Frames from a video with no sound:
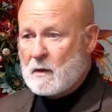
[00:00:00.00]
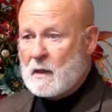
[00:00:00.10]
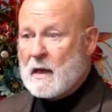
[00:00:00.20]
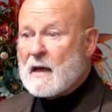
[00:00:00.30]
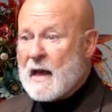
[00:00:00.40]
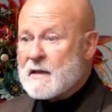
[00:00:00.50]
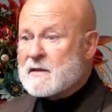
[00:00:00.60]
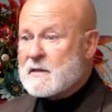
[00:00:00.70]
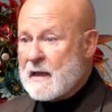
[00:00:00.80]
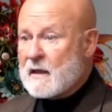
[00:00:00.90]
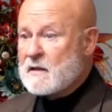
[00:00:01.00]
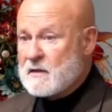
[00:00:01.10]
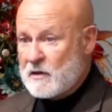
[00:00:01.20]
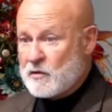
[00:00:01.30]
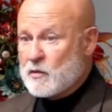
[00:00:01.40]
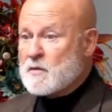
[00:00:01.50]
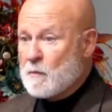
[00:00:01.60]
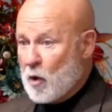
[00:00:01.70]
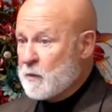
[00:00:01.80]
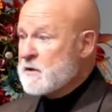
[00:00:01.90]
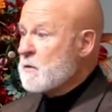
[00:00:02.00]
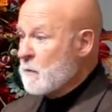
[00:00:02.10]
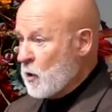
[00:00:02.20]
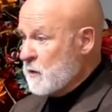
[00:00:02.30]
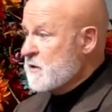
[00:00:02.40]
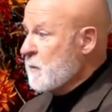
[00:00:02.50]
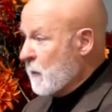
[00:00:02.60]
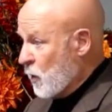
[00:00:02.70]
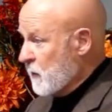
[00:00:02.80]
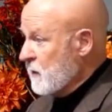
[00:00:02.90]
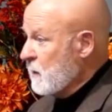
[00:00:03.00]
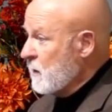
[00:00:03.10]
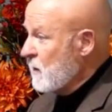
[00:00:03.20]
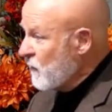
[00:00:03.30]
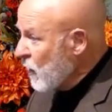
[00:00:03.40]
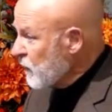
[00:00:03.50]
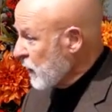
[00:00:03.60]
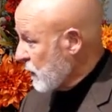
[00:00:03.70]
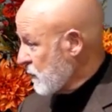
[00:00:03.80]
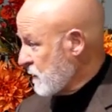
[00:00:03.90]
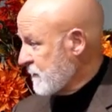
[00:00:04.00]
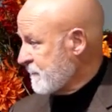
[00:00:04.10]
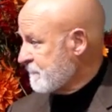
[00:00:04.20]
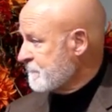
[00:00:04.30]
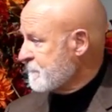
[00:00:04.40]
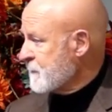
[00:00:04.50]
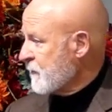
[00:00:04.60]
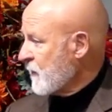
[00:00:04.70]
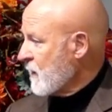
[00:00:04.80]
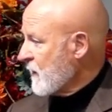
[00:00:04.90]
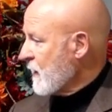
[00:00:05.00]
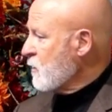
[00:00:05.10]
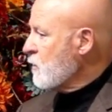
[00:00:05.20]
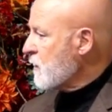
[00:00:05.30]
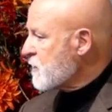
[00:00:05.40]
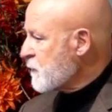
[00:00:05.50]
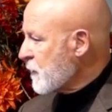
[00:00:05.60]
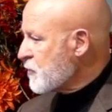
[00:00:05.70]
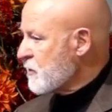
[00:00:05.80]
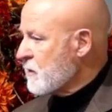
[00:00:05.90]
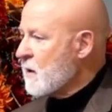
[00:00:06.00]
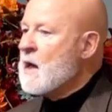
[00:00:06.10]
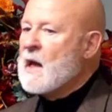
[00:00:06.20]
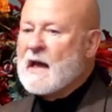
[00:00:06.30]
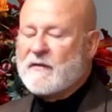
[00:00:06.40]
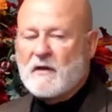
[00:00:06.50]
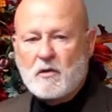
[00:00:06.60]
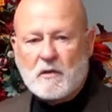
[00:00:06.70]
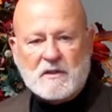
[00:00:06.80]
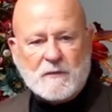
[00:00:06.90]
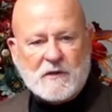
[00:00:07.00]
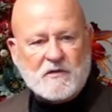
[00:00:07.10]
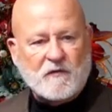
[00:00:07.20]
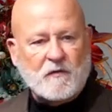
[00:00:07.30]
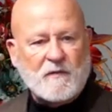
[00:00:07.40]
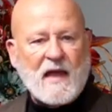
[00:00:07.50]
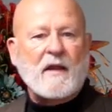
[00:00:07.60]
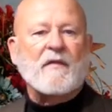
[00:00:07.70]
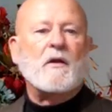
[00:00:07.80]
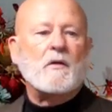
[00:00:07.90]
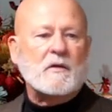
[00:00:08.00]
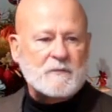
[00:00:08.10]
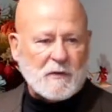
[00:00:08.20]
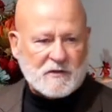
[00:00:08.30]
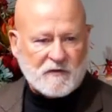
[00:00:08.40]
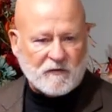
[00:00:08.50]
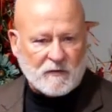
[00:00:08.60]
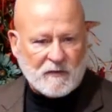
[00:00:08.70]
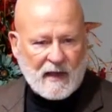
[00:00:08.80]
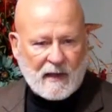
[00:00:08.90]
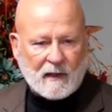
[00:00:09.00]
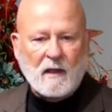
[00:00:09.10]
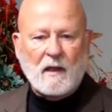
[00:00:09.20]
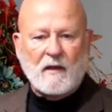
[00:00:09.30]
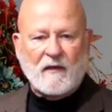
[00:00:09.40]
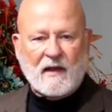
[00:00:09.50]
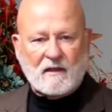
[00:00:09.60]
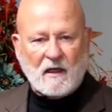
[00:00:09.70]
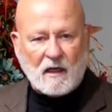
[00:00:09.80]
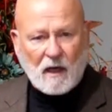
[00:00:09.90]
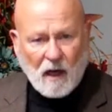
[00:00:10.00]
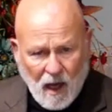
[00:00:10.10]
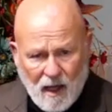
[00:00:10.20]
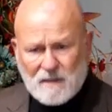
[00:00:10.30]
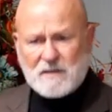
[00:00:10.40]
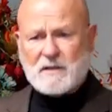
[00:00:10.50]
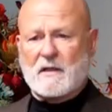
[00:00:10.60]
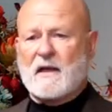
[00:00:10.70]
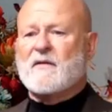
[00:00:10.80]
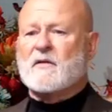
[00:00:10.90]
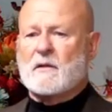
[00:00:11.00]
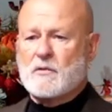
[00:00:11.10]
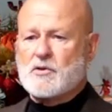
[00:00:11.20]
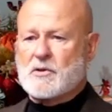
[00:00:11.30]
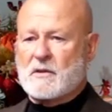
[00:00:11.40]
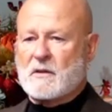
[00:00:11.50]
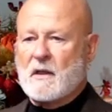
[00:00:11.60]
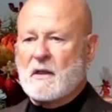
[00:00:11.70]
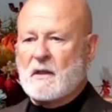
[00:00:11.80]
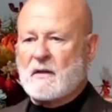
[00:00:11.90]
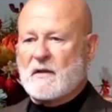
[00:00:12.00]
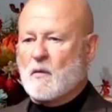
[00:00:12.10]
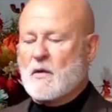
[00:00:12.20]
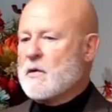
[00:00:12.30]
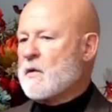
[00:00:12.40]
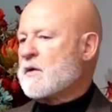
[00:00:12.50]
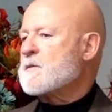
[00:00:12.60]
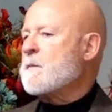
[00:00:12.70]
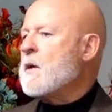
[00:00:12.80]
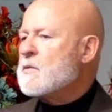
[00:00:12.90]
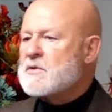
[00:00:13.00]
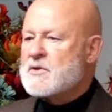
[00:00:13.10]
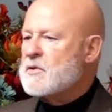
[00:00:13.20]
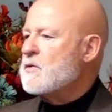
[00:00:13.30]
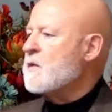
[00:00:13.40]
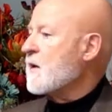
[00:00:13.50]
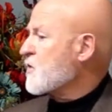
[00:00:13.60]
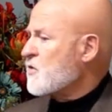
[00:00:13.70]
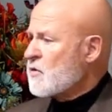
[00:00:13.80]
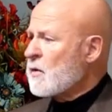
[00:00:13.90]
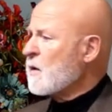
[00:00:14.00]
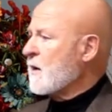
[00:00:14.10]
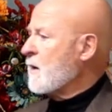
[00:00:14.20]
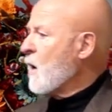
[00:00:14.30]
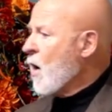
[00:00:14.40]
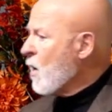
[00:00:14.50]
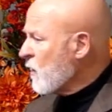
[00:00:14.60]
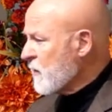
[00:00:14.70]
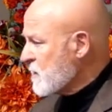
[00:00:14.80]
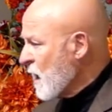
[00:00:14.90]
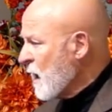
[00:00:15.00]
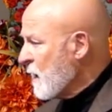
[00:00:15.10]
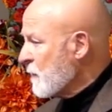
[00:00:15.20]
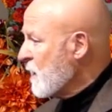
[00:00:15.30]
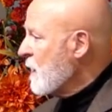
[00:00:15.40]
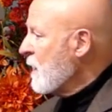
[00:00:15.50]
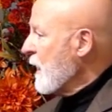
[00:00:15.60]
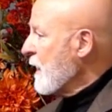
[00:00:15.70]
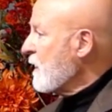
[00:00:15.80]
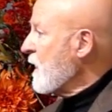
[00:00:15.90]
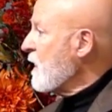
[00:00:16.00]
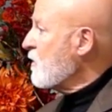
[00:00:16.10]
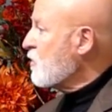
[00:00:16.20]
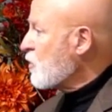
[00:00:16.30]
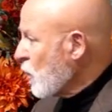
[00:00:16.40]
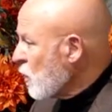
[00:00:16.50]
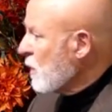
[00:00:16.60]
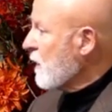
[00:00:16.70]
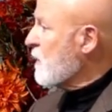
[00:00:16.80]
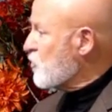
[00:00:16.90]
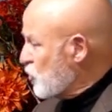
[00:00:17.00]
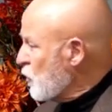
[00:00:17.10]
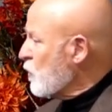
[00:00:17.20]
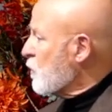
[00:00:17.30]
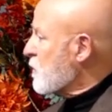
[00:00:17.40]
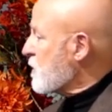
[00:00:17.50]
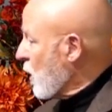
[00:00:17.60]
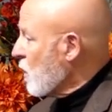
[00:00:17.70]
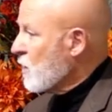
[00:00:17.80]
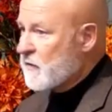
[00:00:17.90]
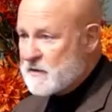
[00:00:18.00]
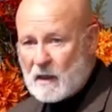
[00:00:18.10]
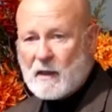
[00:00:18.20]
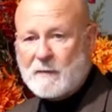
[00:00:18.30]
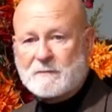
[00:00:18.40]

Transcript: And as that continues moment to moment to moment, evolving. That new expression, and the new expression from that, and the new expression from that, that constant evolution that we are exposed to externally all the time and can internally choose all the time.